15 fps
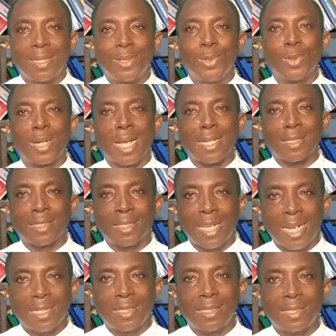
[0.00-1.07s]
You can
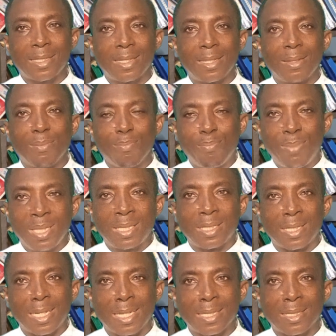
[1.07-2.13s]
start
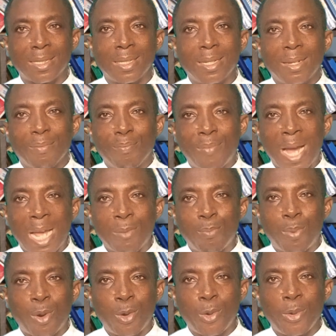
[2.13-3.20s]
business by
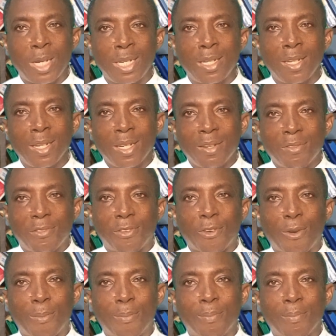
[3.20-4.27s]
borrowing
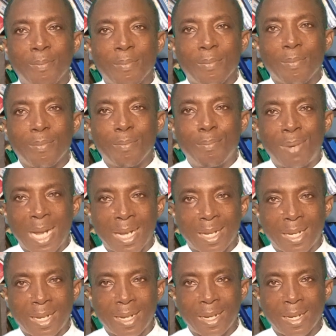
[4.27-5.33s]
from
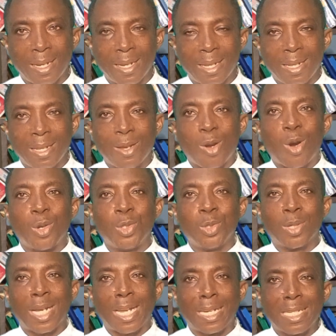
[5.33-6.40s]
bank, or
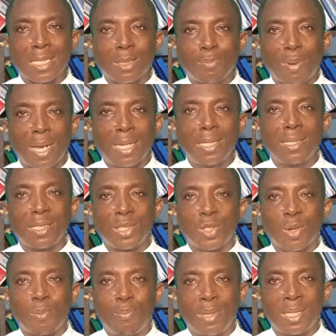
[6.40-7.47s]
you can expand
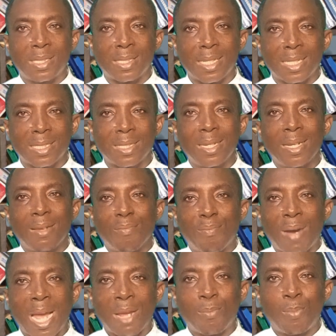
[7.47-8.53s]
your business
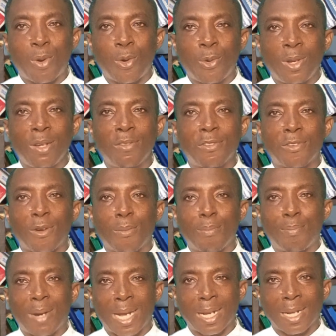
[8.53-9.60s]
by borrowing from
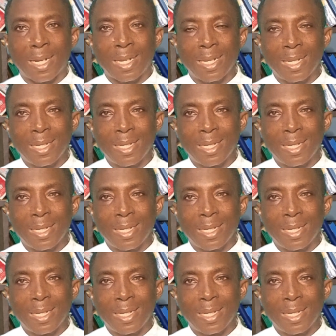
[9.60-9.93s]
bank.